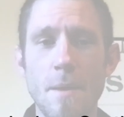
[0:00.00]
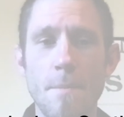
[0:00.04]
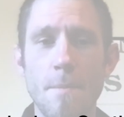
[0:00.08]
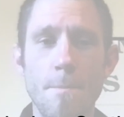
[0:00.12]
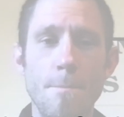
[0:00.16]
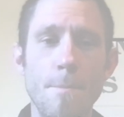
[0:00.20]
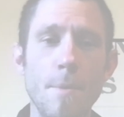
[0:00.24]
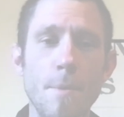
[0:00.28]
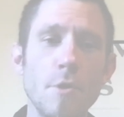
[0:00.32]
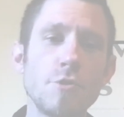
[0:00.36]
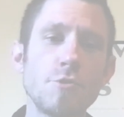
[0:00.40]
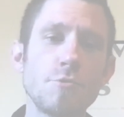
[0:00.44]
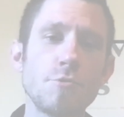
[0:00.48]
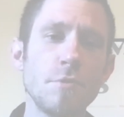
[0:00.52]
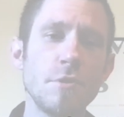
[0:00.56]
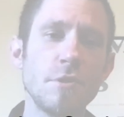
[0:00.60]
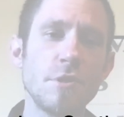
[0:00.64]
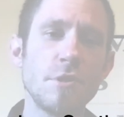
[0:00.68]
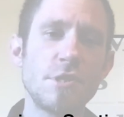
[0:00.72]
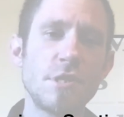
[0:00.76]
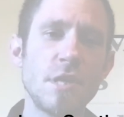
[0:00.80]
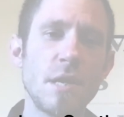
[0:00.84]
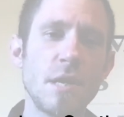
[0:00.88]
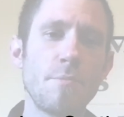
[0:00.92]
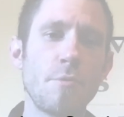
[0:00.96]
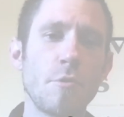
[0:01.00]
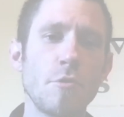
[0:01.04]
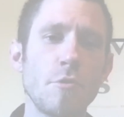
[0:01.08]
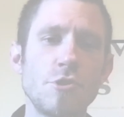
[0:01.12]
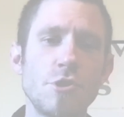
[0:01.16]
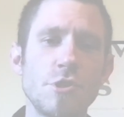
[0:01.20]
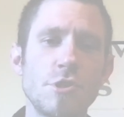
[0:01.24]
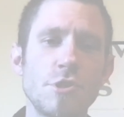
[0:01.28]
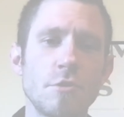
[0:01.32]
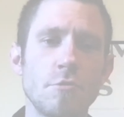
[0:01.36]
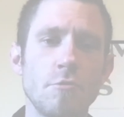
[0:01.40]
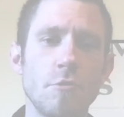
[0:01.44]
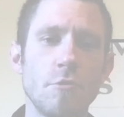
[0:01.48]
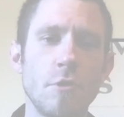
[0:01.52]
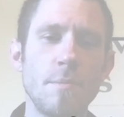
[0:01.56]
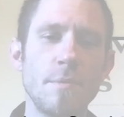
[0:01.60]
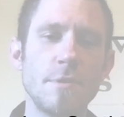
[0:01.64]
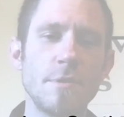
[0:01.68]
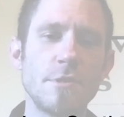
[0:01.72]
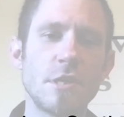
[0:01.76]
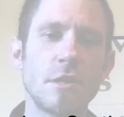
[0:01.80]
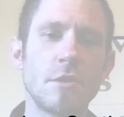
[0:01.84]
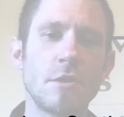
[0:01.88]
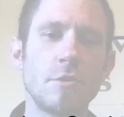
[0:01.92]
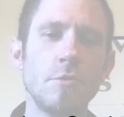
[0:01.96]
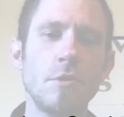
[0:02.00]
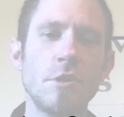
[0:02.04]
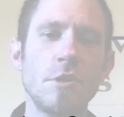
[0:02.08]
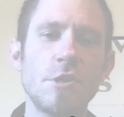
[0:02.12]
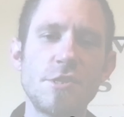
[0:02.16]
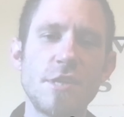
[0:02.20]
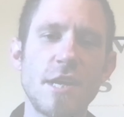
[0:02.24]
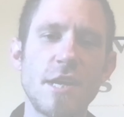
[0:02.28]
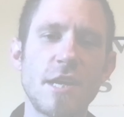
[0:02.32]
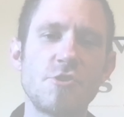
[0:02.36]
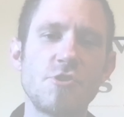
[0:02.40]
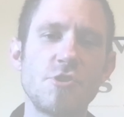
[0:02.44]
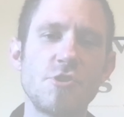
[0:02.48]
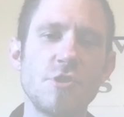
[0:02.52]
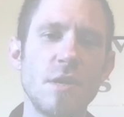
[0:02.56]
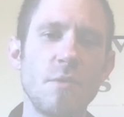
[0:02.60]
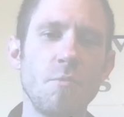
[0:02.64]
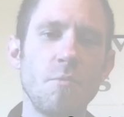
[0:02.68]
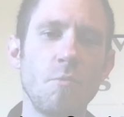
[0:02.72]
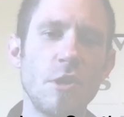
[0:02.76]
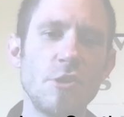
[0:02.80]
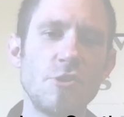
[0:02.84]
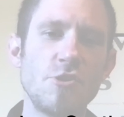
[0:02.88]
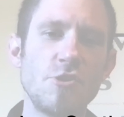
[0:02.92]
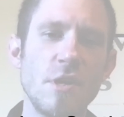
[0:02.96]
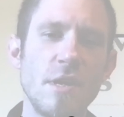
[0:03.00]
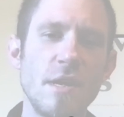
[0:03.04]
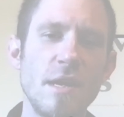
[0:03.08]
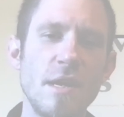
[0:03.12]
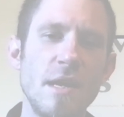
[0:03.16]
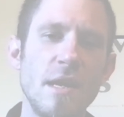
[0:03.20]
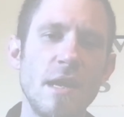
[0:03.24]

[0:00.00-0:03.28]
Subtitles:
Most real estate purchase agreements include a section in which